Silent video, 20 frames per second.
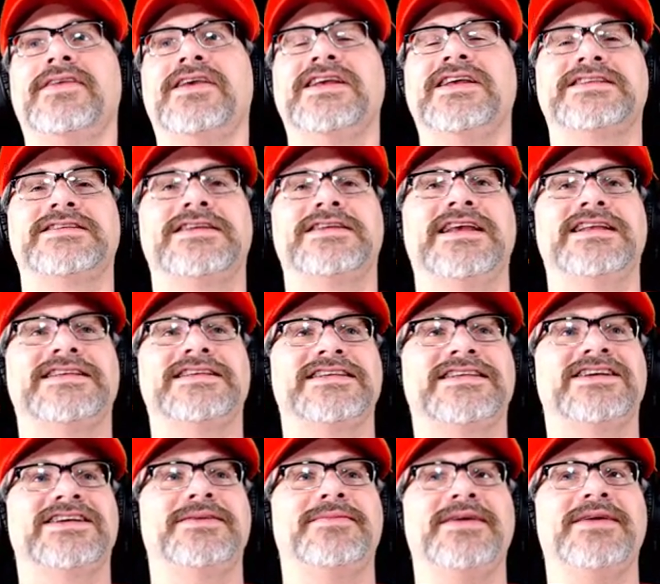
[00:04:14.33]
It's it's
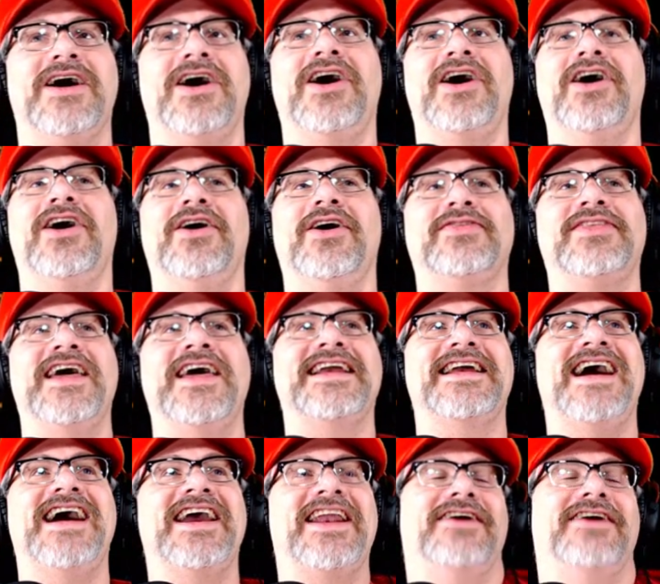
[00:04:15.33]
gonna be, oh, thank
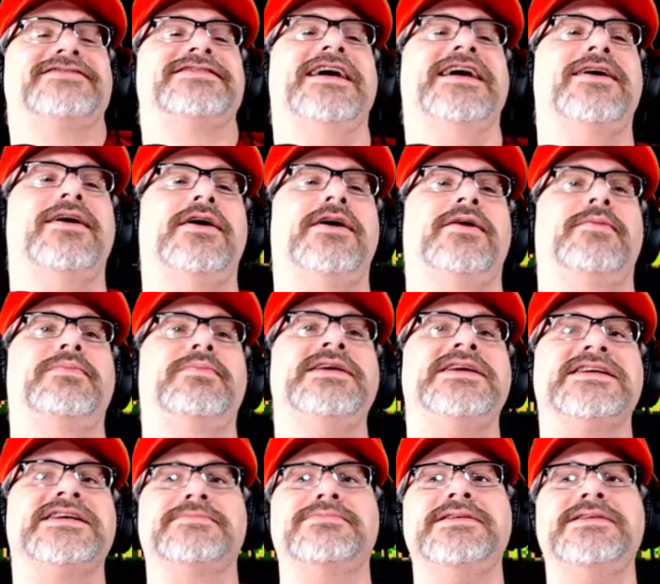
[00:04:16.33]
God. I was like, oh,
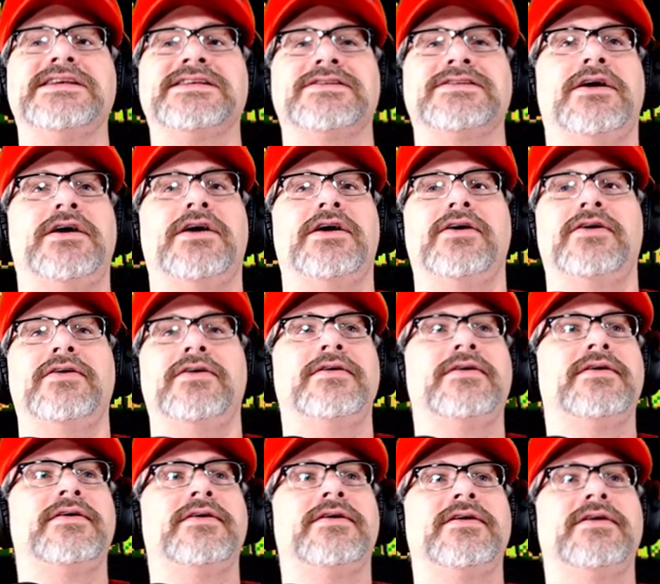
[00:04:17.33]
please, please, uh-oh. All
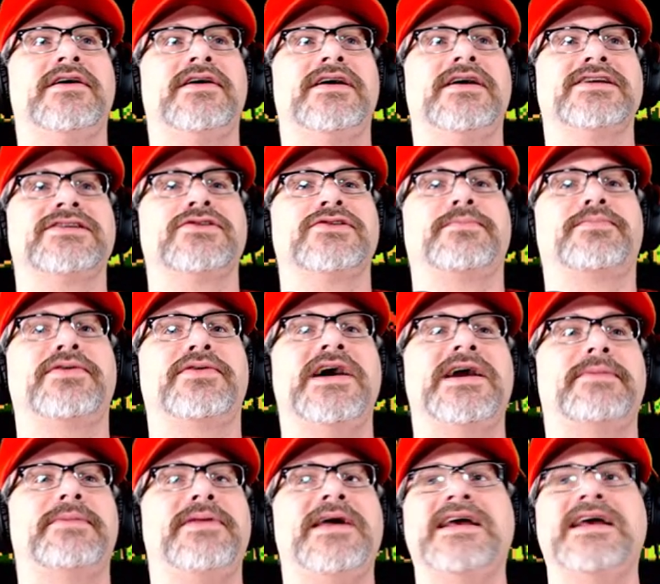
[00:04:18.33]
right, so
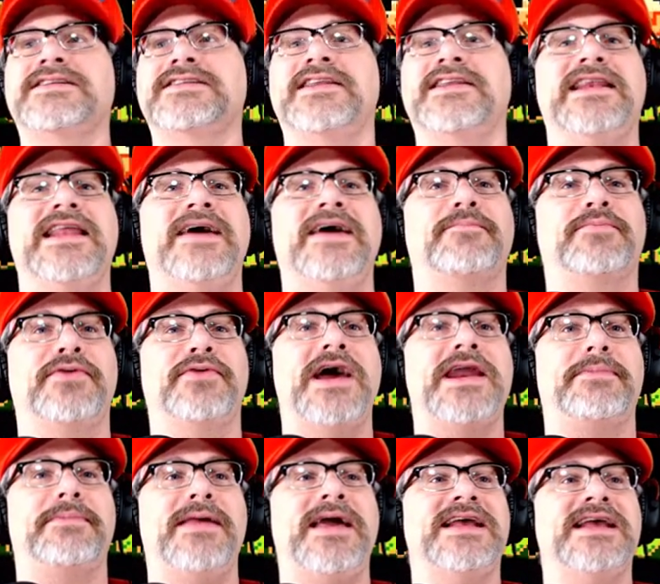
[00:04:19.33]
piranha plants to the left,
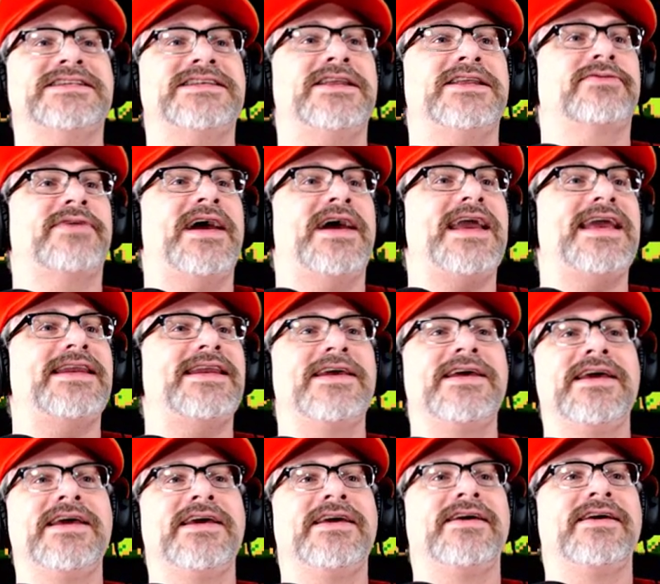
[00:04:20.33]
piranha plants to the right,
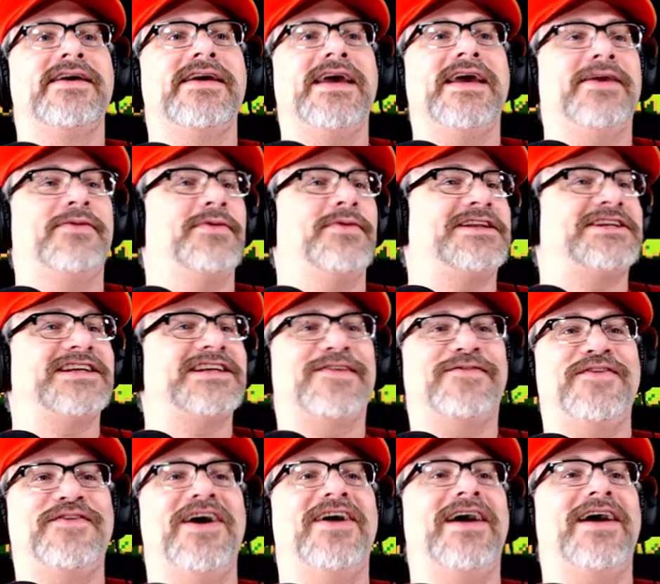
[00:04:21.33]
and we
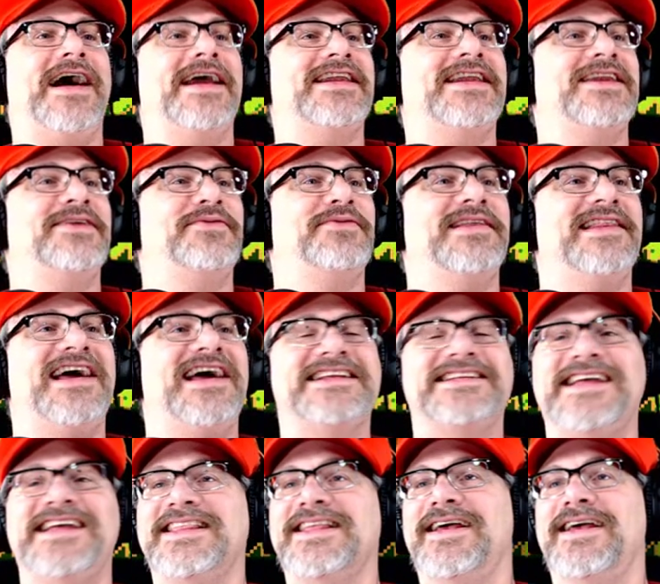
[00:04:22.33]
just fell. I didn't
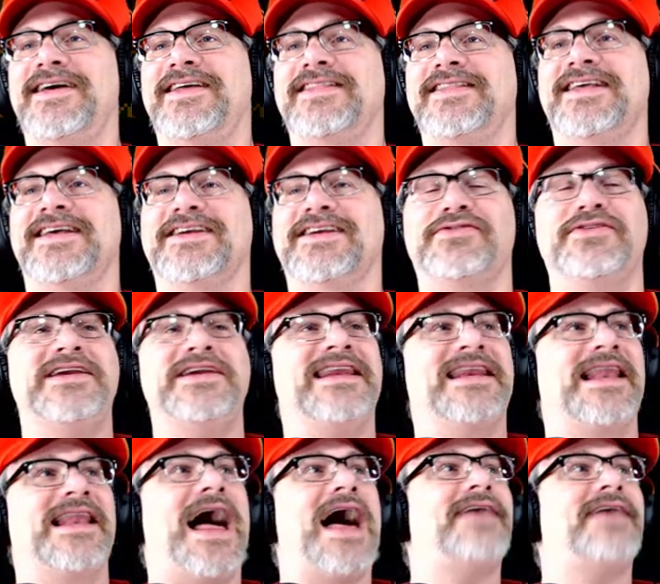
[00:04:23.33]
realize that the, the green
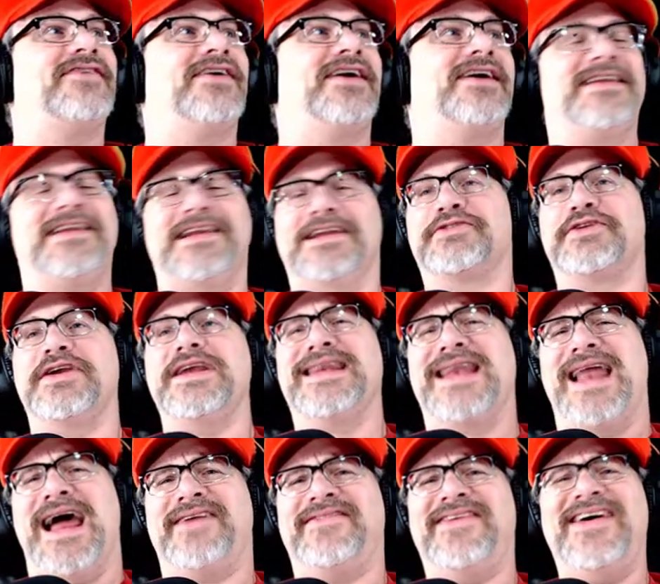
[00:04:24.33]
lava, green
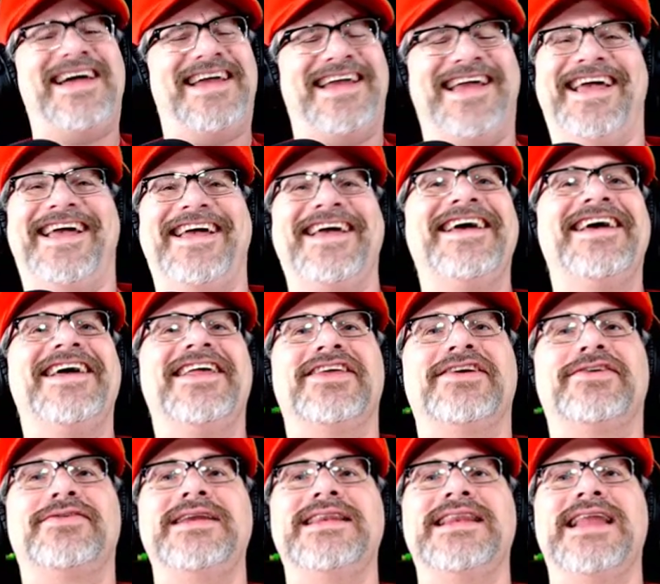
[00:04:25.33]
lava,
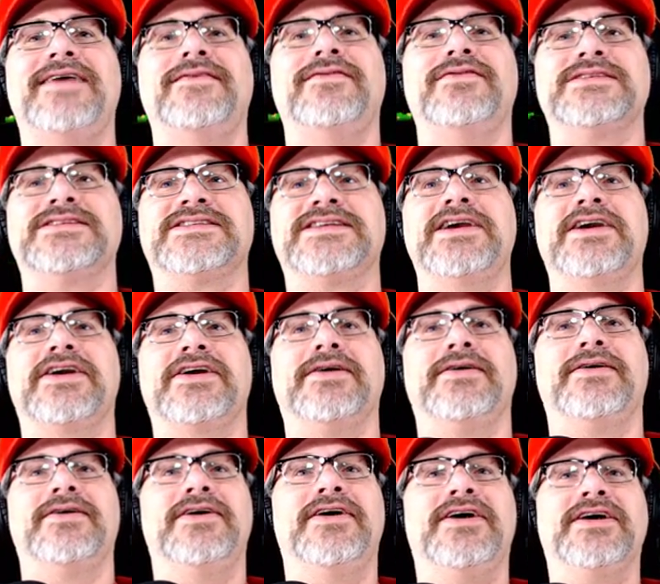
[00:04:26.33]
the green lava was there.
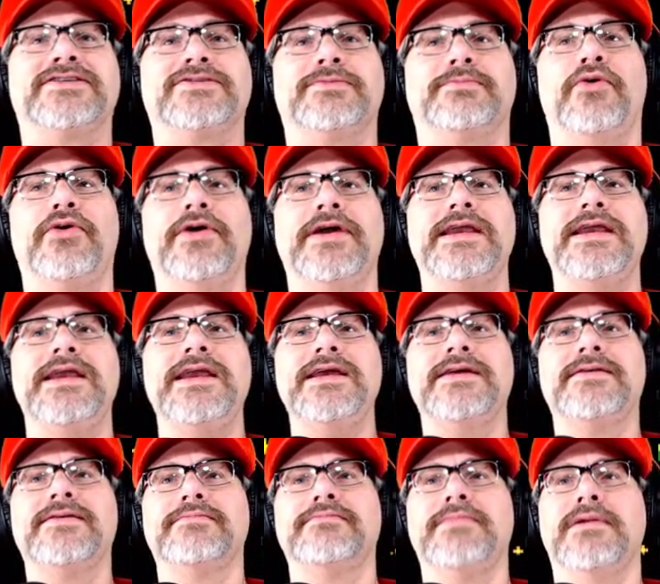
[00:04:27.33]
All right, so boing,
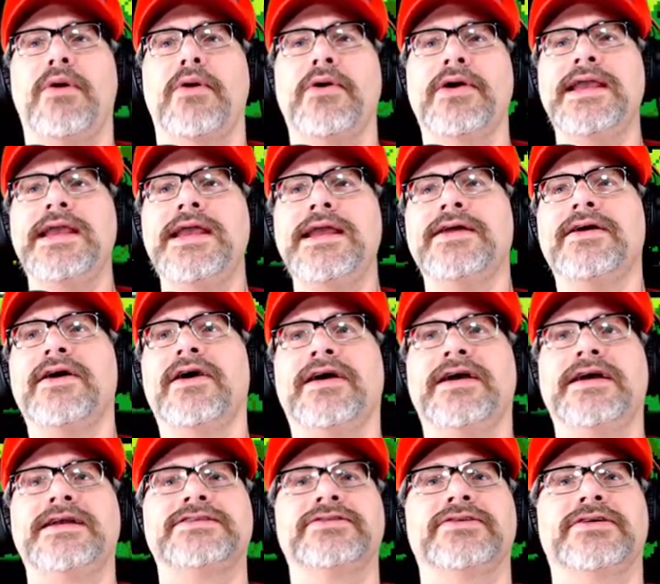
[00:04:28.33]
ba-boing. All
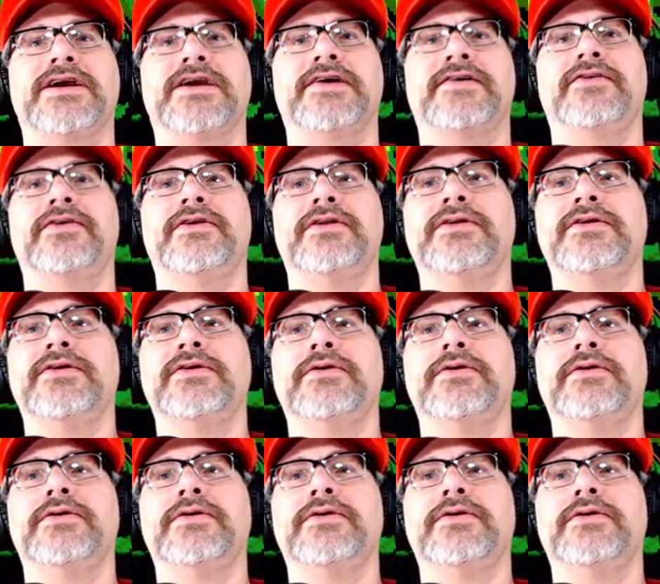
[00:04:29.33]
right, so careful.